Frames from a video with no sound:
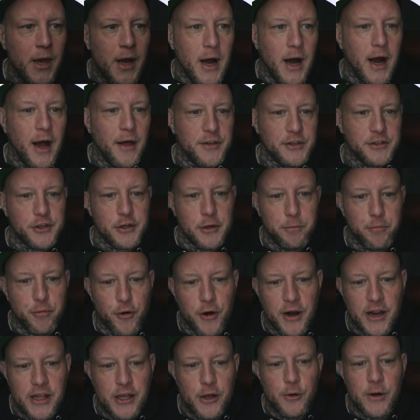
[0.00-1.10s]
This should
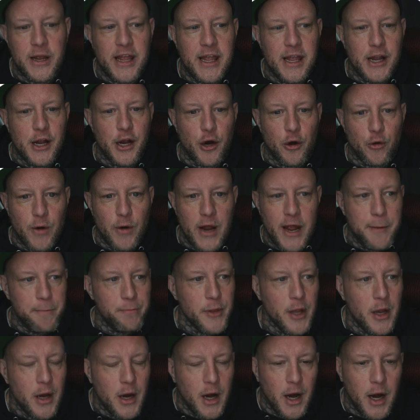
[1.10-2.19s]
bring you here, right?
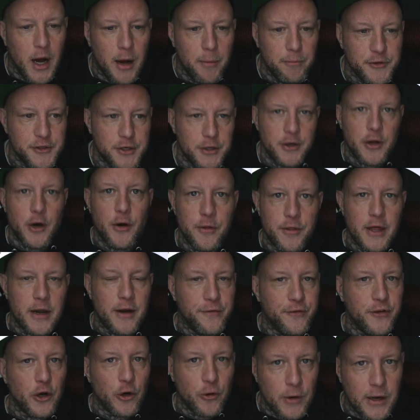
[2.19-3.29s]
To know that
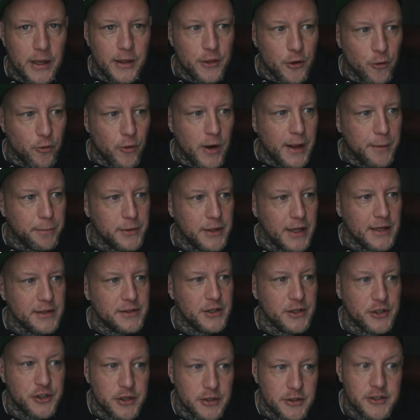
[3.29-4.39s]
if you're in the right place,
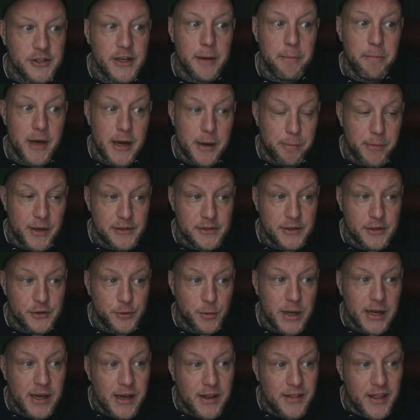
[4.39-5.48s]
it should say Meta Business
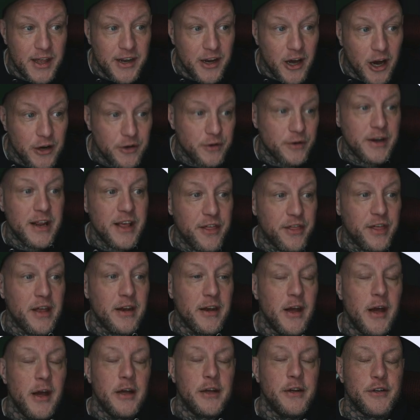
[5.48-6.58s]
Suite, and then underneath it,
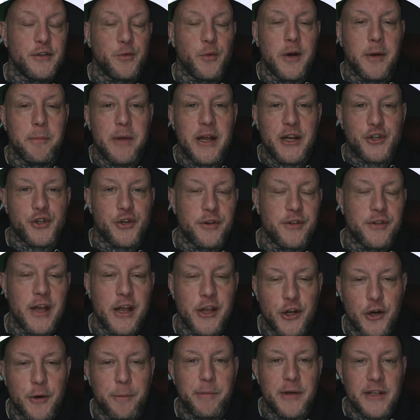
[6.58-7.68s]
you just want to make sure
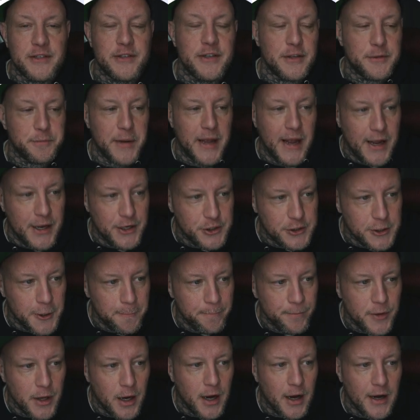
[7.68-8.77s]
that your business page
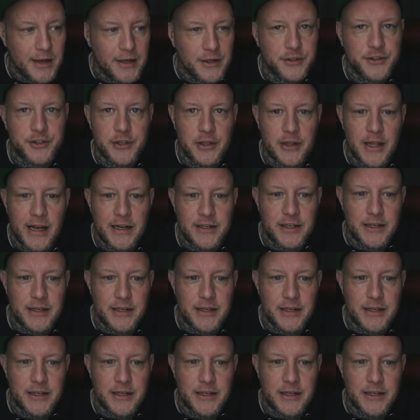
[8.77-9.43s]
is selected